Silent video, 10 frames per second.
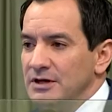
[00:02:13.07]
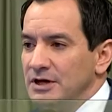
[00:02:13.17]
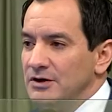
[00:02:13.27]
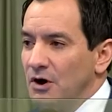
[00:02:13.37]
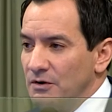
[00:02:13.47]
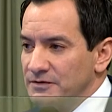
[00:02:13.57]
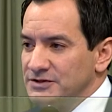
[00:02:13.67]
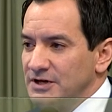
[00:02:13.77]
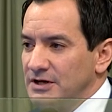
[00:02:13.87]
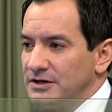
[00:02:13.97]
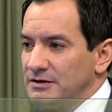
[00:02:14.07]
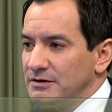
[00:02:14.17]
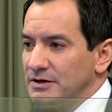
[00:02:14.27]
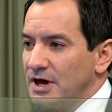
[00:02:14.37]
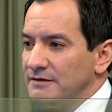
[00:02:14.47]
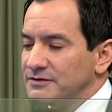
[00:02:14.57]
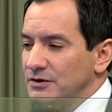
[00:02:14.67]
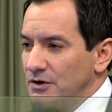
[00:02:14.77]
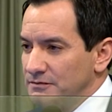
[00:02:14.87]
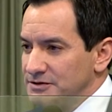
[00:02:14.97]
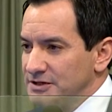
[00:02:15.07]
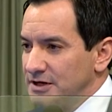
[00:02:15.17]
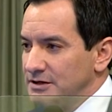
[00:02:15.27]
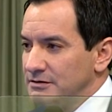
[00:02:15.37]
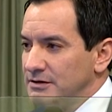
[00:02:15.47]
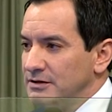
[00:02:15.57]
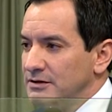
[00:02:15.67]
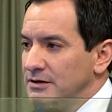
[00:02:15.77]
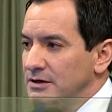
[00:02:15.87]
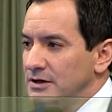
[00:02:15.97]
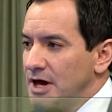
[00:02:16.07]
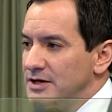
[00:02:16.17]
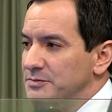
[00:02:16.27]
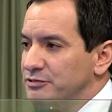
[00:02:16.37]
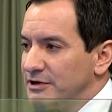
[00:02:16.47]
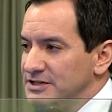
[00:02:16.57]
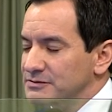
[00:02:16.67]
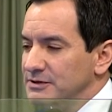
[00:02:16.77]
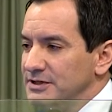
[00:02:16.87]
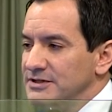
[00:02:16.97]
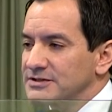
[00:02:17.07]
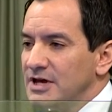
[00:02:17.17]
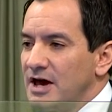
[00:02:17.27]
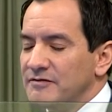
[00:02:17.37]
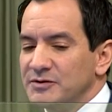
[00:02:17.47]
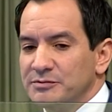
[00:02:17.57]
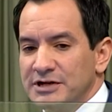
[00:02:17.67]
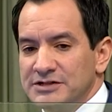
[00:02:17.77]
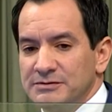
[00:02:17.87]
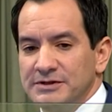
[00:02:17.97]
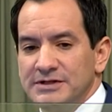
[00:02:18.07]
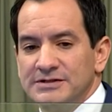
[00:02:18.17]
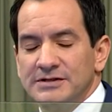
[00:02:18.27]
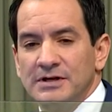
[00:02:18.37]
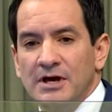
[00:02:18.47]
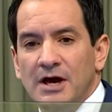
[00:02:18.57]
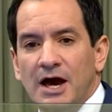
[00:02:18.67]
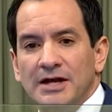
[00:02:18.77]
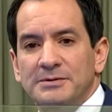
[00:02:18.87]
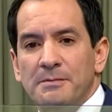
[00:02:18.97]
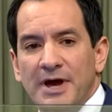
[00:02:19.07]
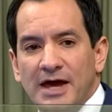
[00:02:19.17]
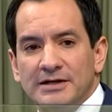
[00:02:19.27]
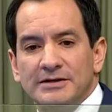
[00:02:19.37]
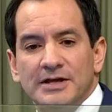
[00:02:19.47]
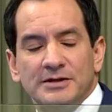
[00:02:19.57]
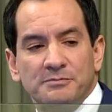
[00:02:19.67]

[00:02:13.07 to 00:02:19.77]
in oversight hearing after oversight hearing, and in press release after press release, I demanded that the